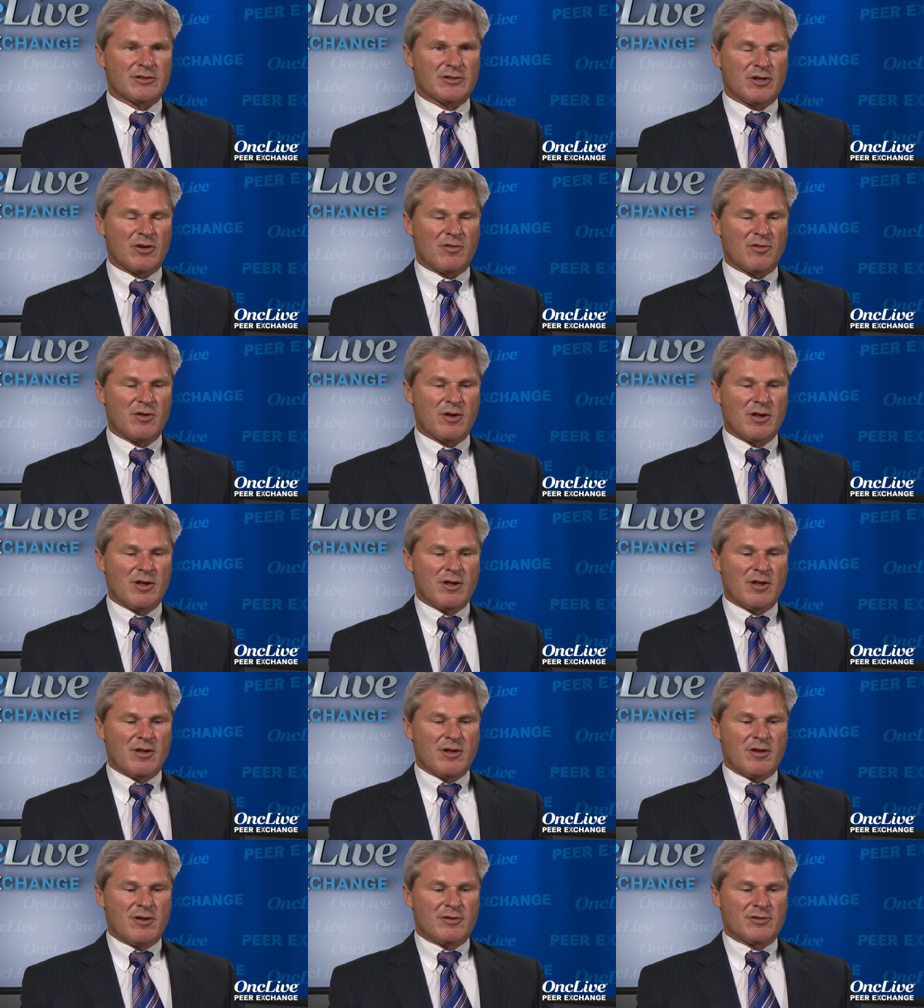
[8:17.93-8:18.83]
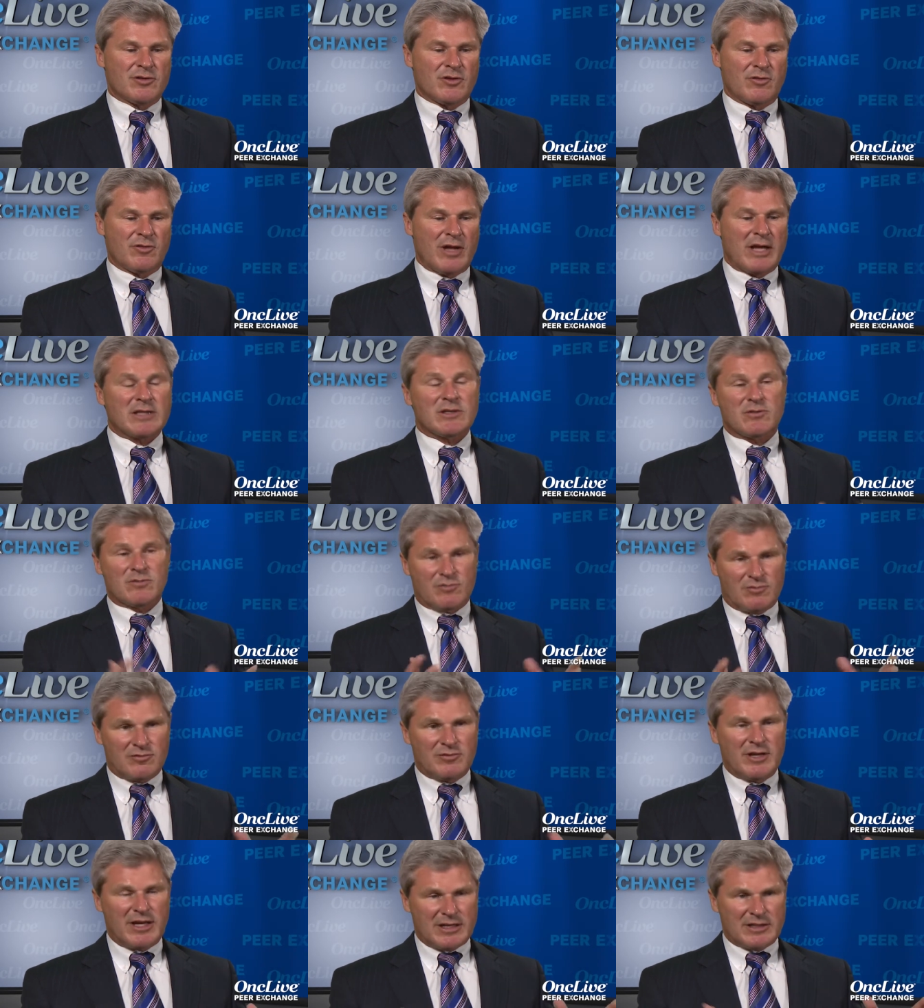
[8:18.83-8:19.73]
So, so
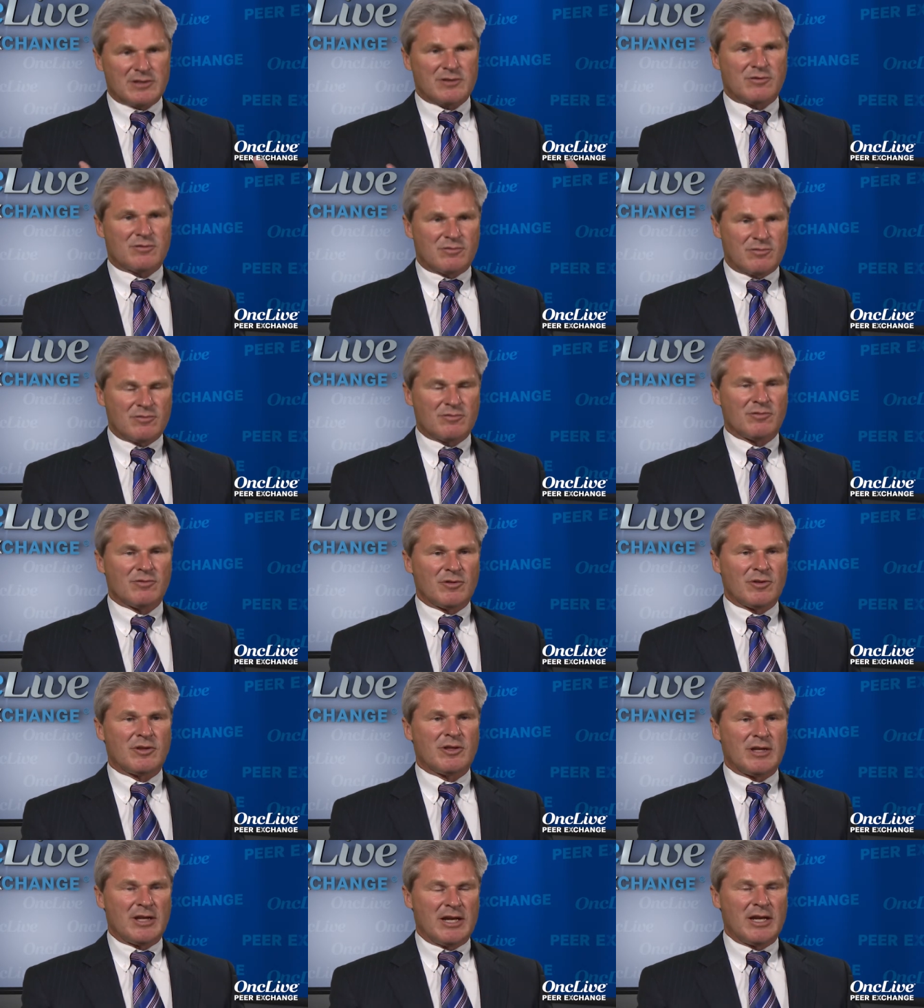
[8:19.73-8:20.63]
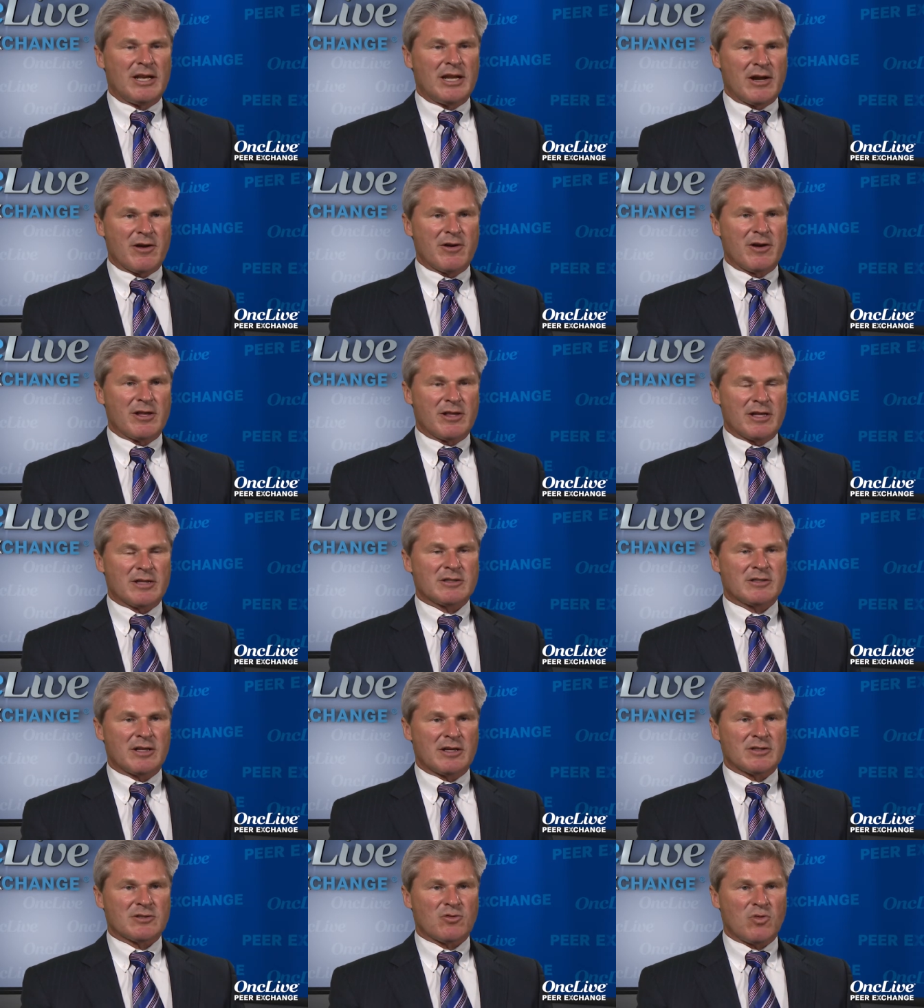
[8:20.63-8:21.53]
that's, that's the, an area
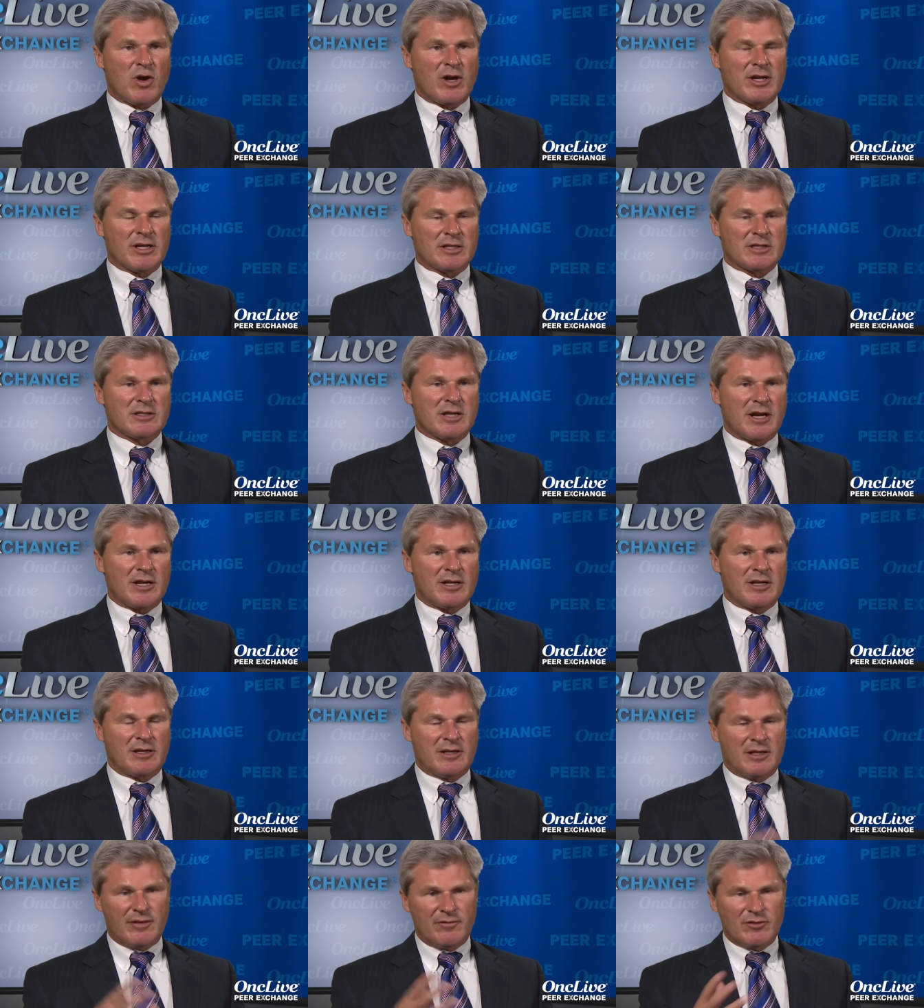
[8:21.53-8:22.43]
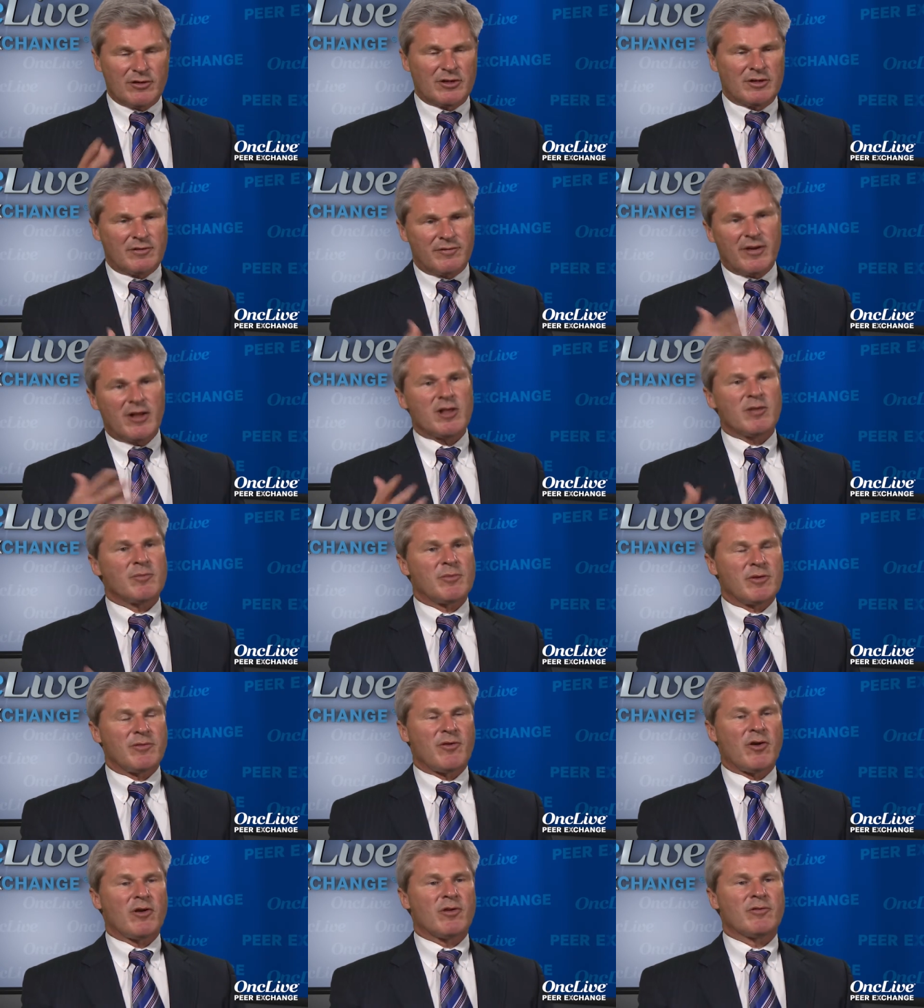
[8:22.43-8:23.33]
that, that's quite exciting given the development
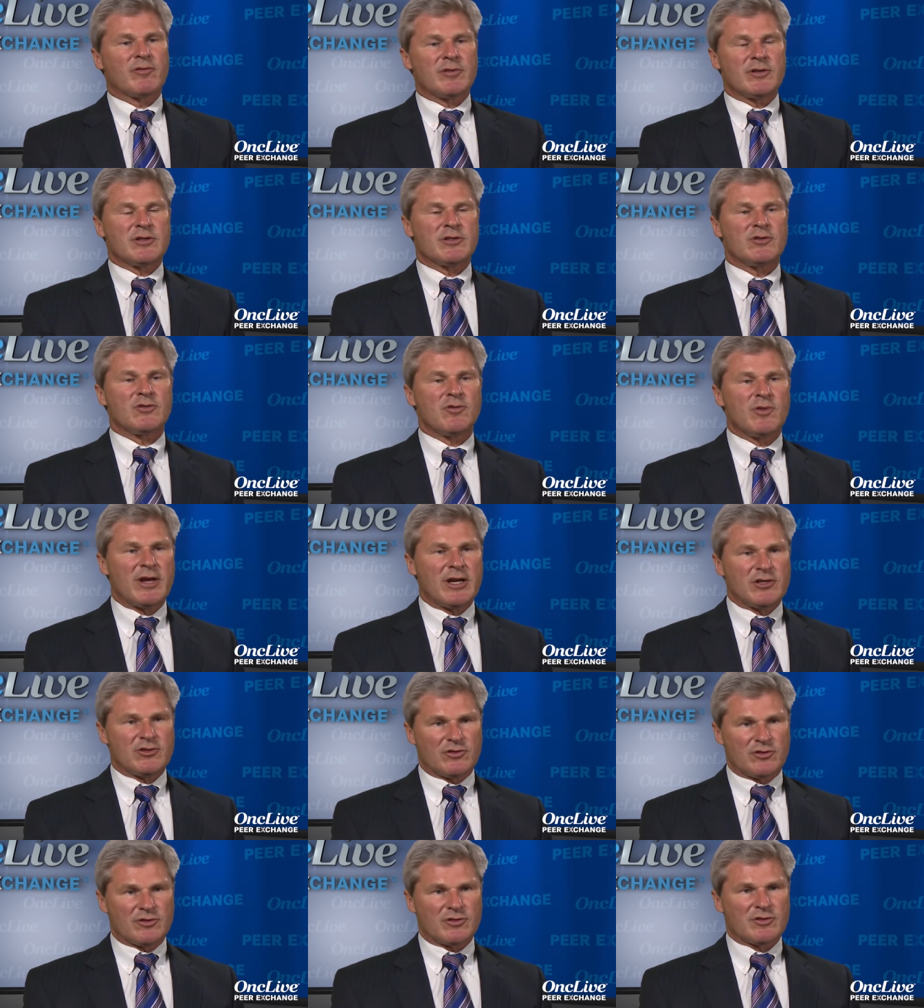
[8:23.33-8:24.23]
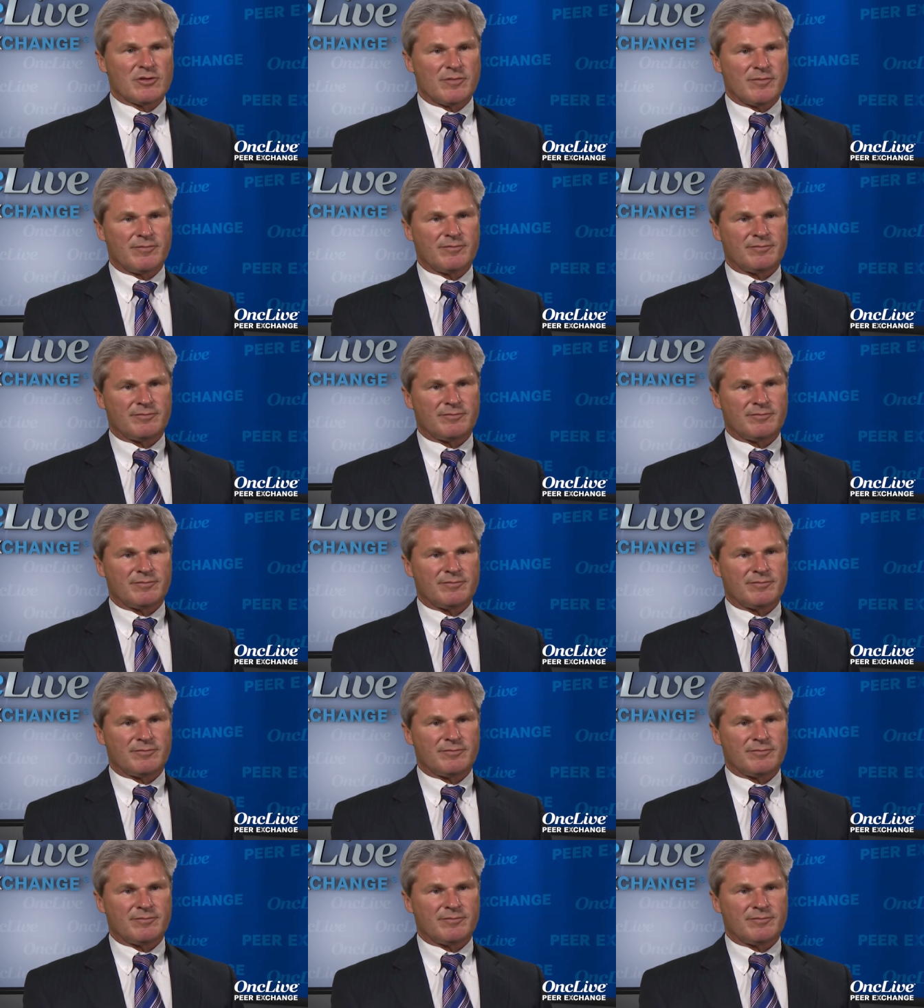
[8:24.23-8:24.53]
of all of these new agents.